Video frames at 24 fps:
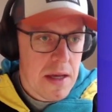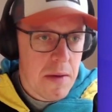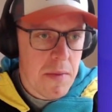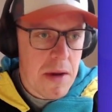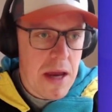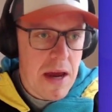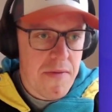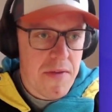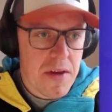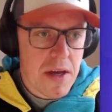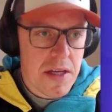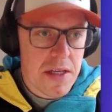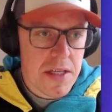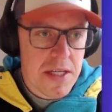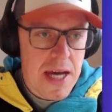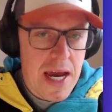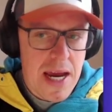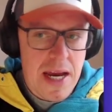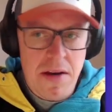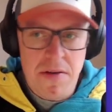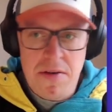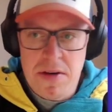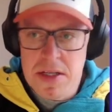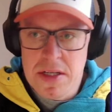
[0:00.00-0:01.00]
Then we have the
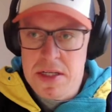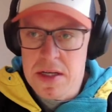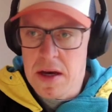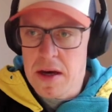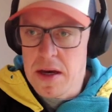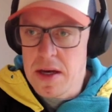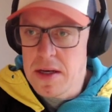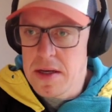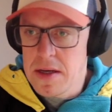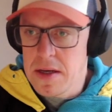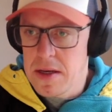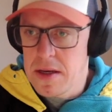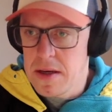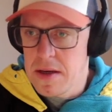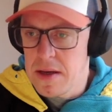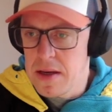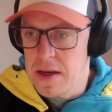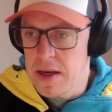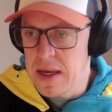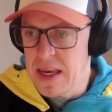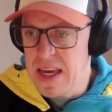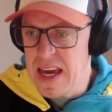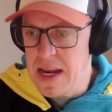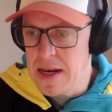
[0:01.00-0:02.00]
container inside.
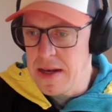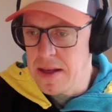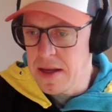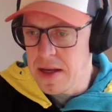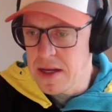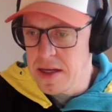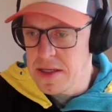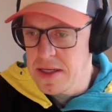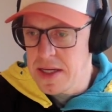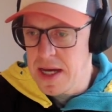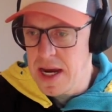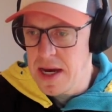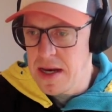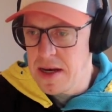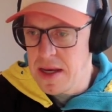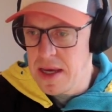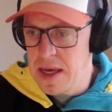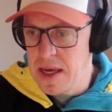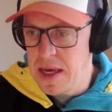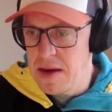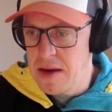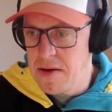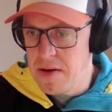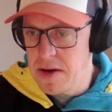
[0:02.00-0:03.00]
Again, the
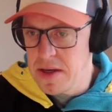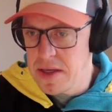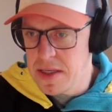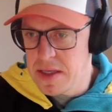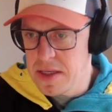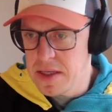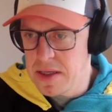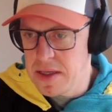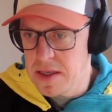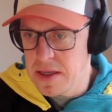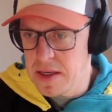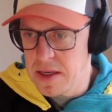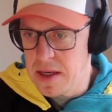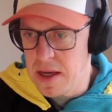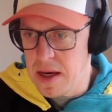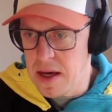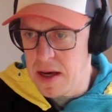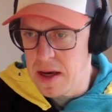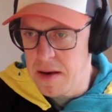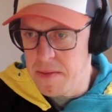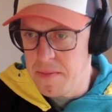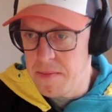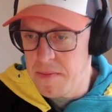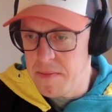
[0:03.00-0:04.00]
container here is
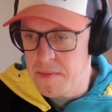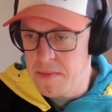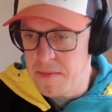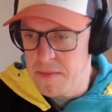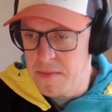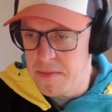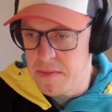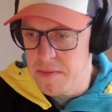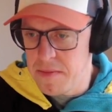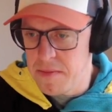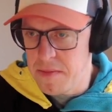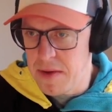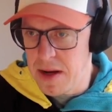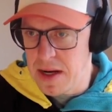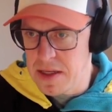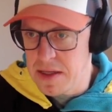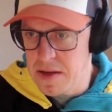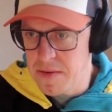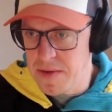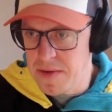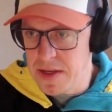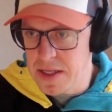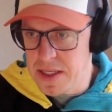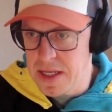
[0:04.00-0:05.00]

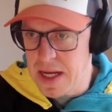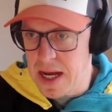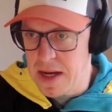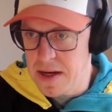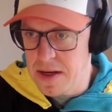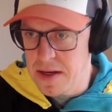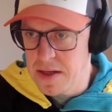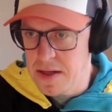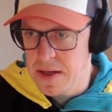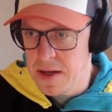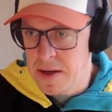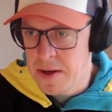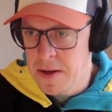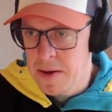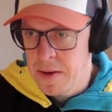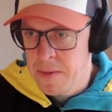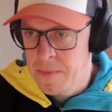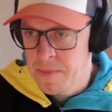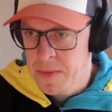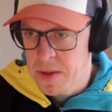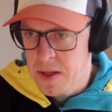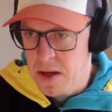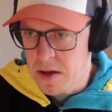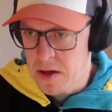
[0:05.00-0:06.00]
relatively standard.
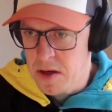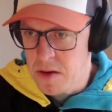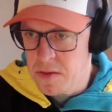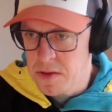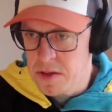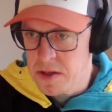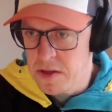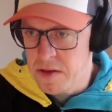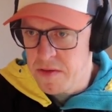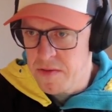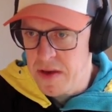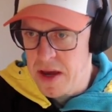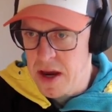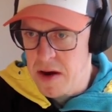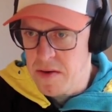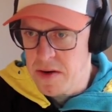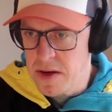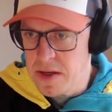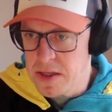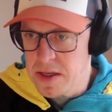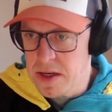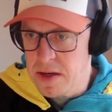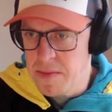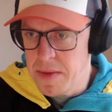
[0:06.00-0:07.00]
I'll go on to the
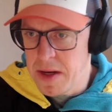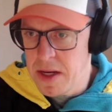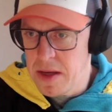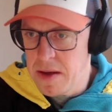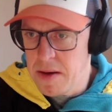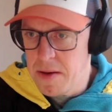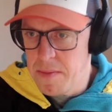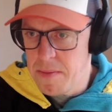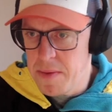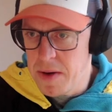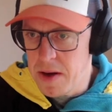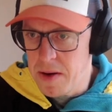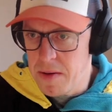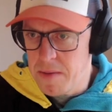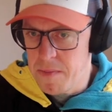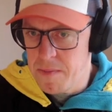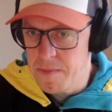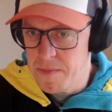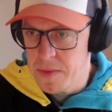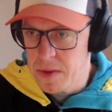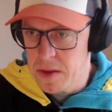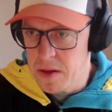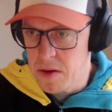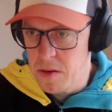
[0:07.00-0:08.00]
variants in a minute,
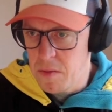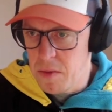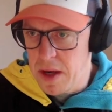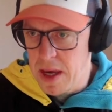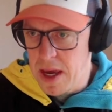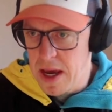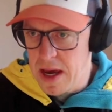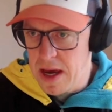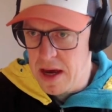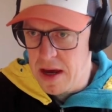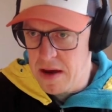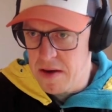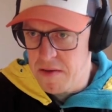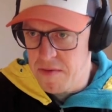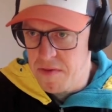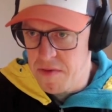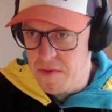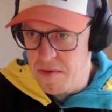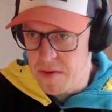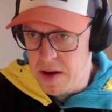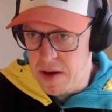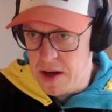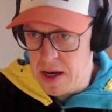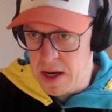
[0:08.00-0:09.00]
but we
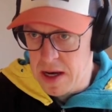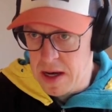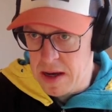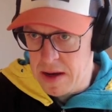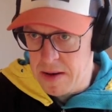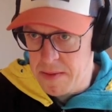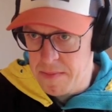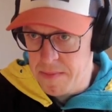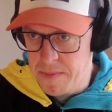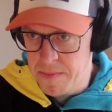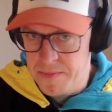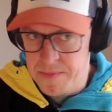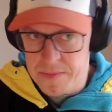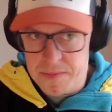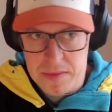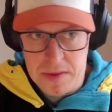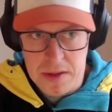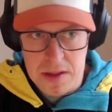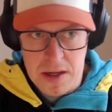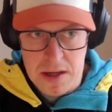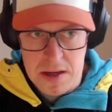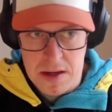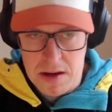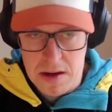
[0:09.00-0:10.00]
have
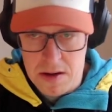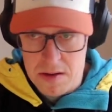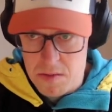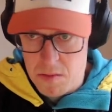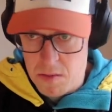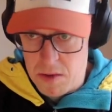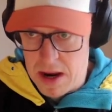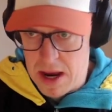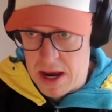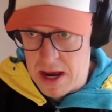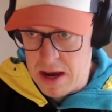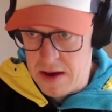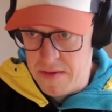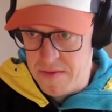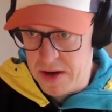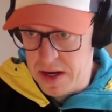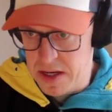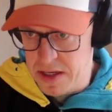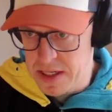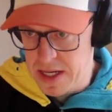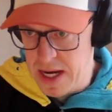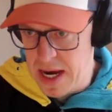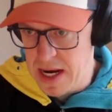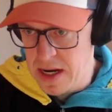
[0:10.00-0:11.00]
a
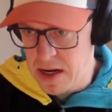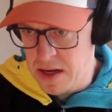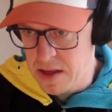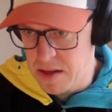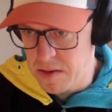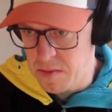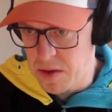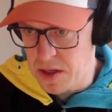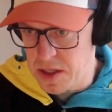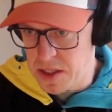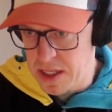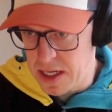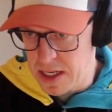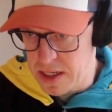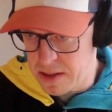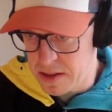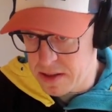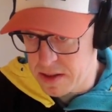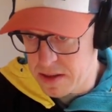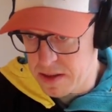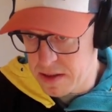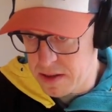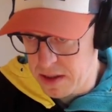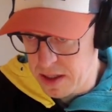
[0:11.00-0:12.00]
container which
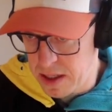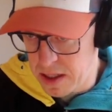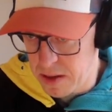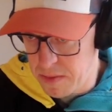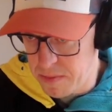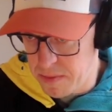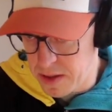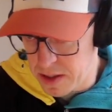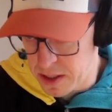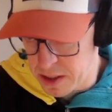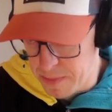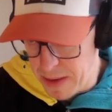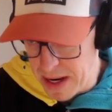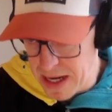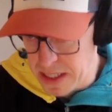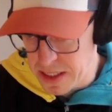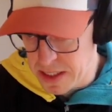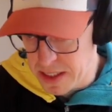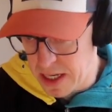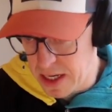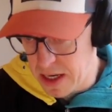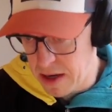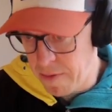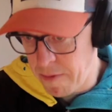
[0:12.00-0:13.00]
has, you know, the
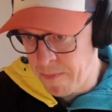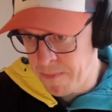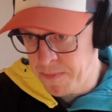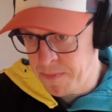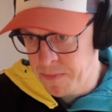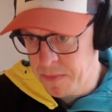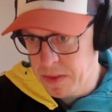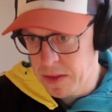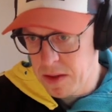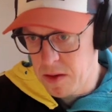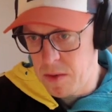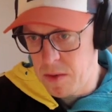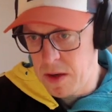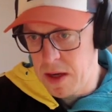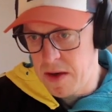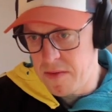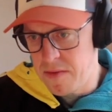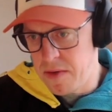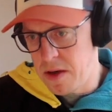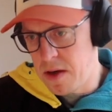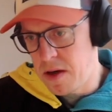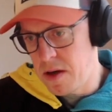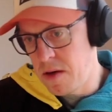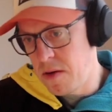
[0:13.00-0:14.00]
spacing. We
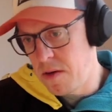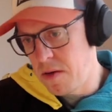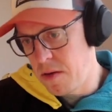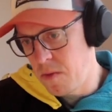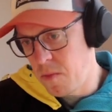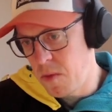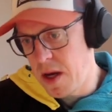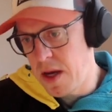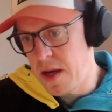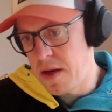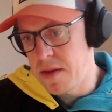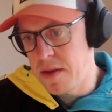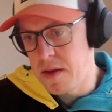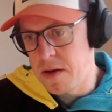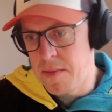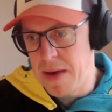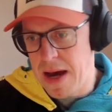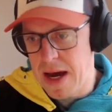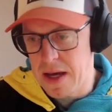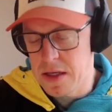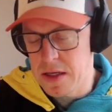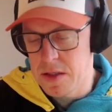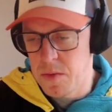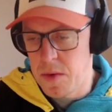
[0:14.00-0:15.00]
have a width and
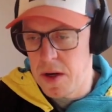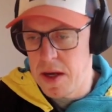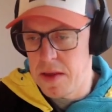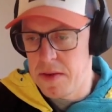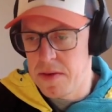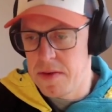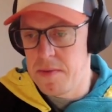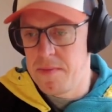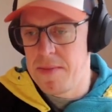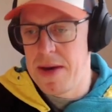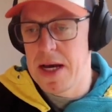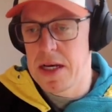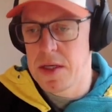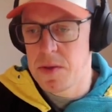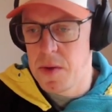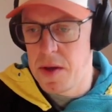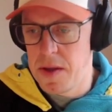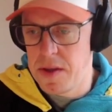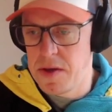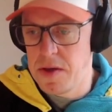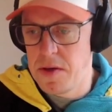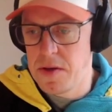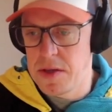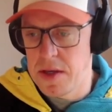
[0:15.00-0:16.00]
max
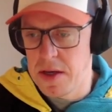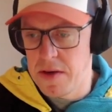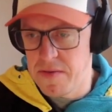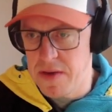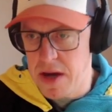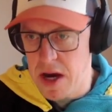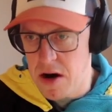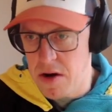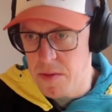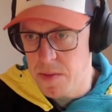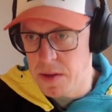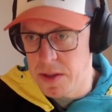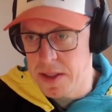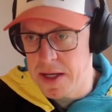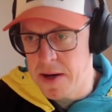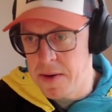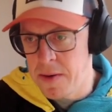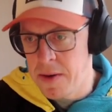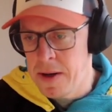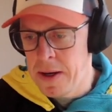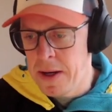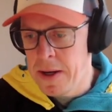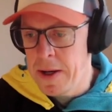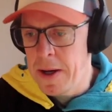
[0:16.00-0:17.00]
width using a variable
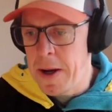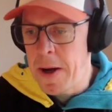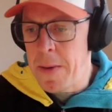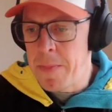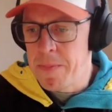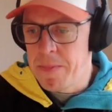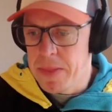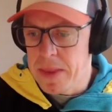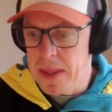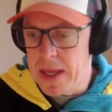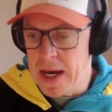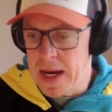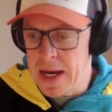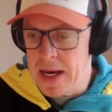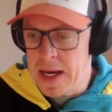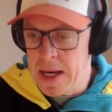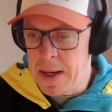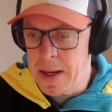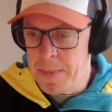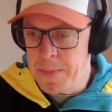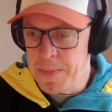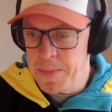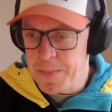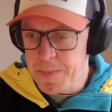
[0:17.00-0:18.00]
now,
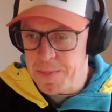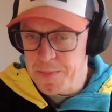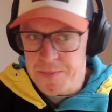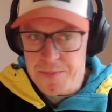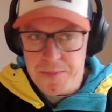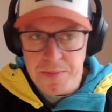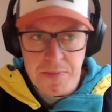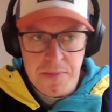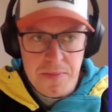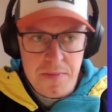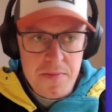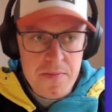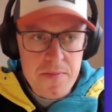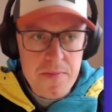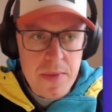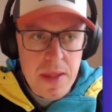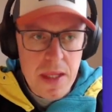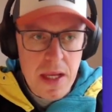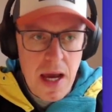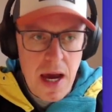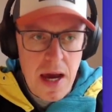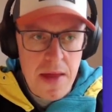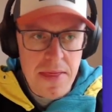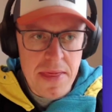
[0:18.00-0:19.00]
and
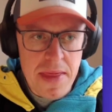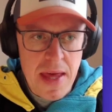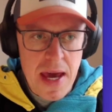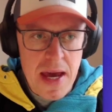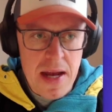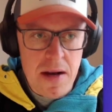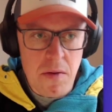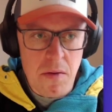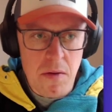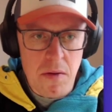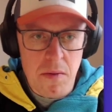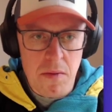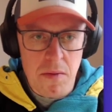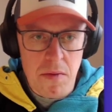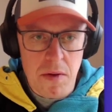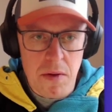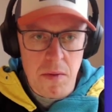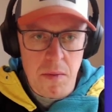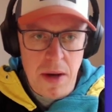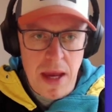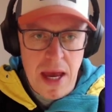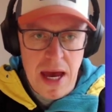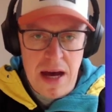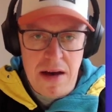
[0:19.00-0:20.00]
then
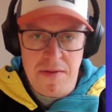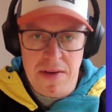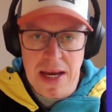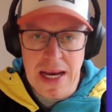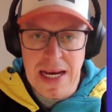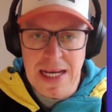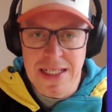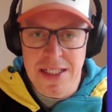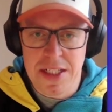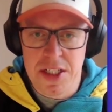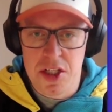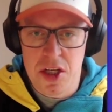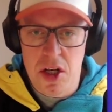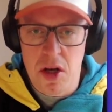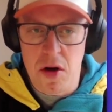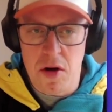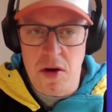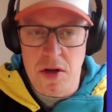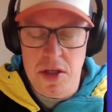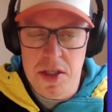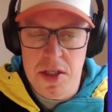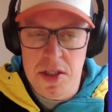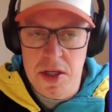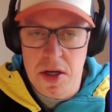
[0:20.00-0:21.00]
we have a
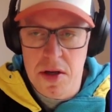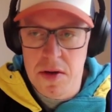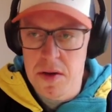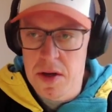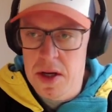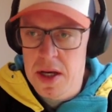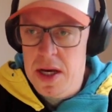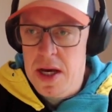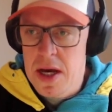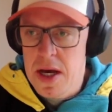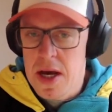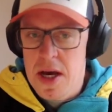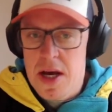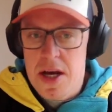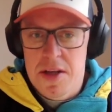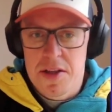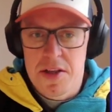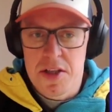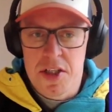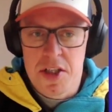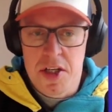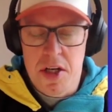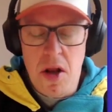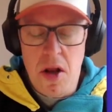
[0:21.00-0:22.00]
slot. So
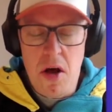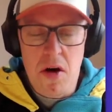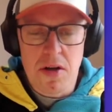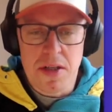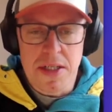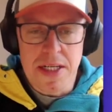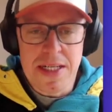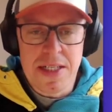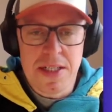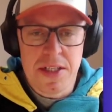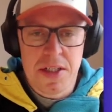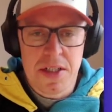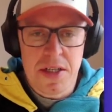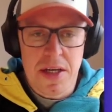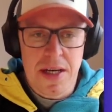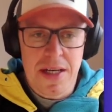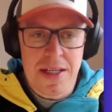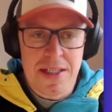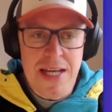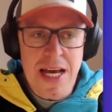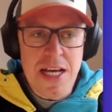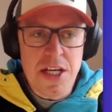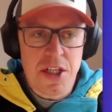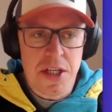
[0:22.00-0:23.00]
the slot is
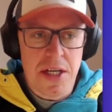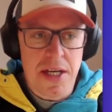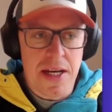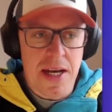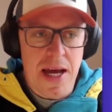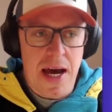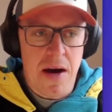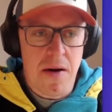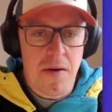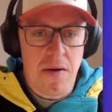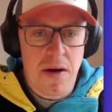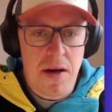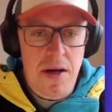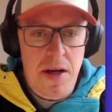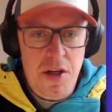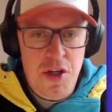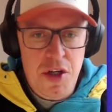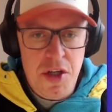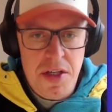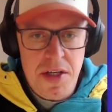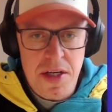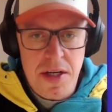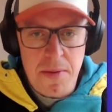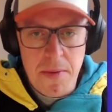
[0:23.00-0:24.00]
essentially now
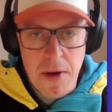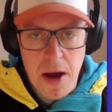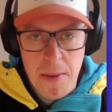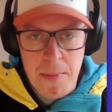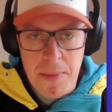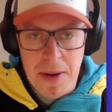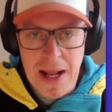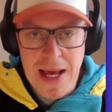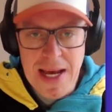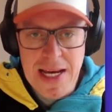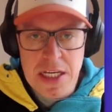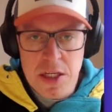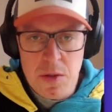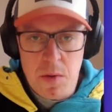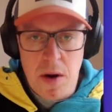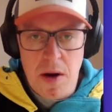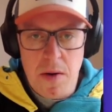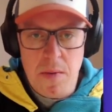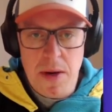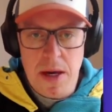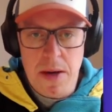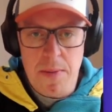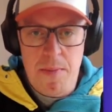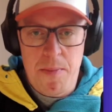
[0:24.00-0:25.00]
just a place
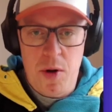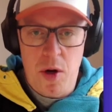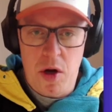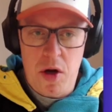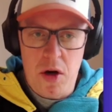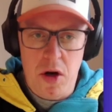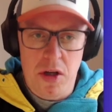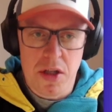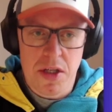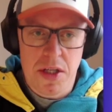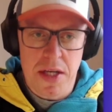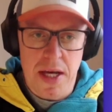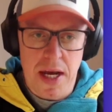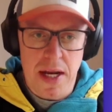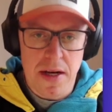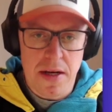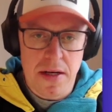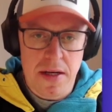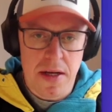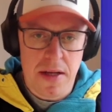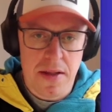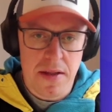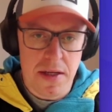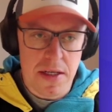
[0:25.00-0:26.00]
where we can put
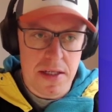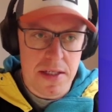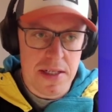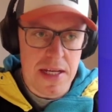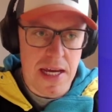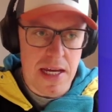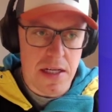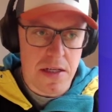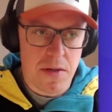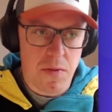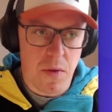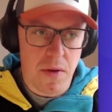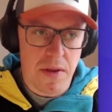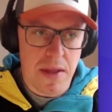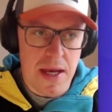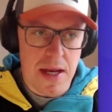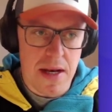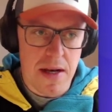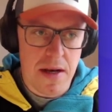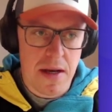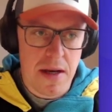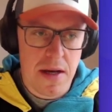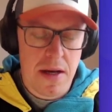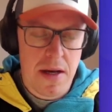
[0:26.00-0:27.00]
content that sits
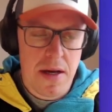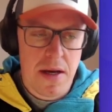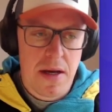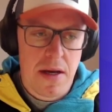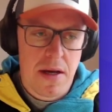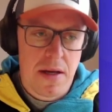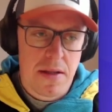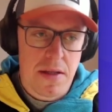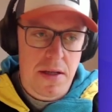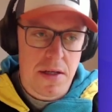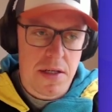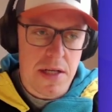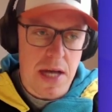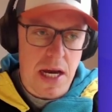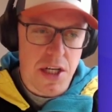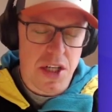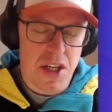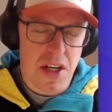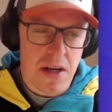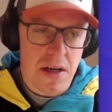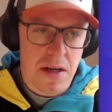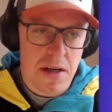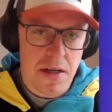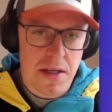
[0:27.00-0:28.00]
within the
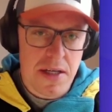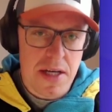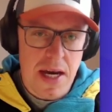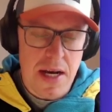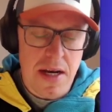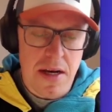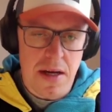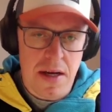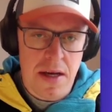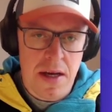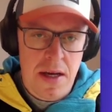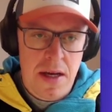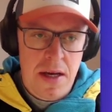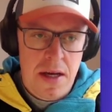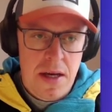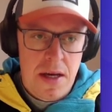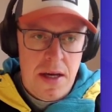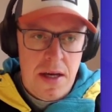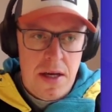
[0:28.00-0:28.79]
section and container.